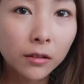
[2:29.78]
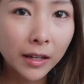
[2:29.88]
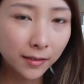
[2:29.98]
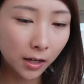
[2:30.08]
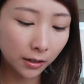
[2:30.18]

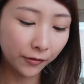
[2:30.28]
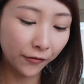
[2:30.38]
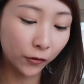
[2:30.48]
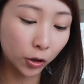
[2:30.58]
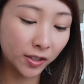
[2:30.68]
That's kind of
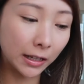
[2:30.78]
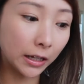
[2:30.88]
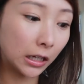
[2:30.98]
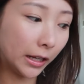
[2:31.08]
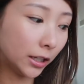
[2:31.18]
the first
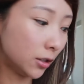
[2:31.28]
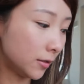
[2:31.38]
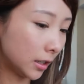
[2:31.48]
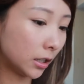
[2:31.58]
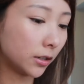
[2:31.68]
layer. I like to
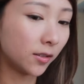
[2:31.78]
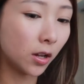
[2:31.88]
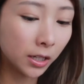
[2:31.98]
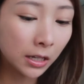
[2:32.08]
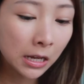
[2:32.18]
use the
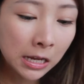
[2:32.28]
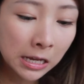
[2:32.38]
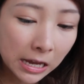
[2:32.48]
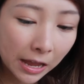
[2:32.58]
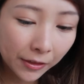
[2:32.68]
Clarisonic,
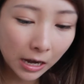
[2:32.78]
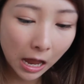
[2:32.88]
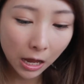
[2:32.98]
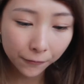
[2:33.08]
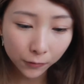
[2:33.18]
and
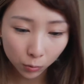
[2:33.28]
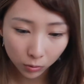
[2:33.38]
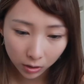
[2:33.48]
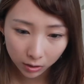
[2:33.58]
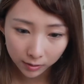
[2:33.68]
then
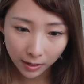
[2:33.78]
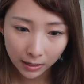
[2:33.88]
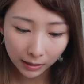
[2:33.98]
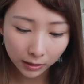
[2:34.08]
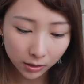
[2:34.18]
afterwards
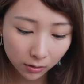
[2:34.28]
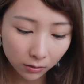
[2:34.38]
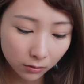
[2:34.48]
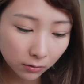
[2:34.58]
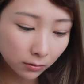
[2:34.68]
I like to
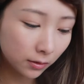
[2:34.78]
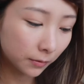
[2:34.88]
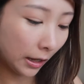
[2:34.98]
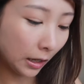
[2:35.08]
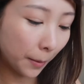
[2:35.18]
use
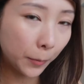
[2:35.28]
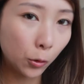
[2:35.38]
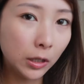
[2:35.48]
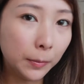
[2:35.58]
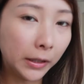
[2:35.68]
a
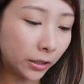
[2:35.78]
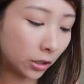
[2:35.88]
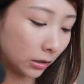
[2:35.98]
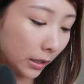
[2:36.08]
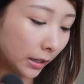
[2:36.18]
beauty
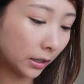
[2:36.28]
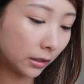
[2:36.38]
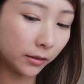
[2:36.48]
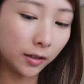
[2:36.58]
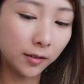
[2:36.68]
blender.
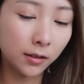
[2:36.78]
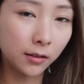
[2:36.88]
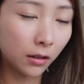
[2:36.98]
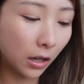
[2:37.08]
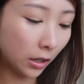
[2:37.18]
Like this
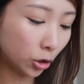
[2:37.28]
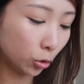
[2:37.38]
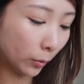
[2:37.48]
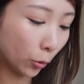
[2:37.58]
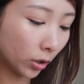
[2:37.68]
is
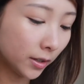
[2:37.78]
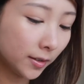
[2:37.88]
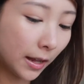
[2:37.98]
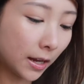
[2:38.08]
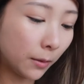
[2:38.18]

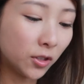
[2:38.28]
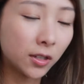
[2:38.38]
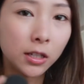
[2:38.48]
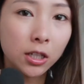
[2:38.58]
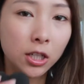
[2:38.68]
Uemura's, and I'm
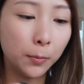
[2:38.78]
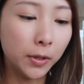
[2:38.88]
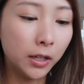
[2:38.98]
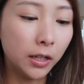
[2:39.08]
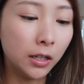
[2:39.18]
just gonna dip
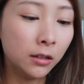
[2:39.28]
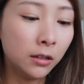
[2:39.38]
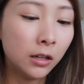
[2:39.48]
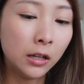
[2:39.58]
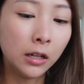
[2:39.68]
it
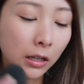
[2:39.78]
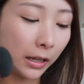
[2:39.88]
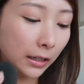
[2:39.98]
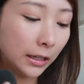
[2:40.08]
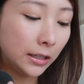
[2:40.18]
in
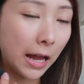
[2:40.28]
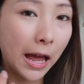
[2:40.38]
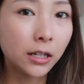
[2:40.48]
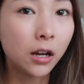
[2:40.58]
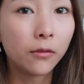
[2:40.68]
lightly
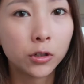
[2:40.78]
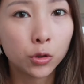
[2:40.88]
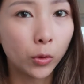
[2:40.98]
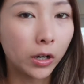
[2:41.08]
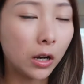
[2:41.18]
to add
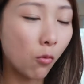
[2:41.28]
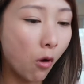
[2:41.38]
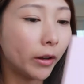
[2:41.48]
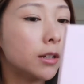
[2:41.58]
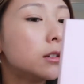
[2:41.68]
coverage where I
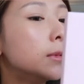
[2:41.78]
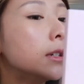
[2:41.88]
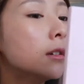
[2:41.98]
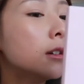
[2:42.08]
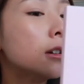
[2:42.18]
want it to be.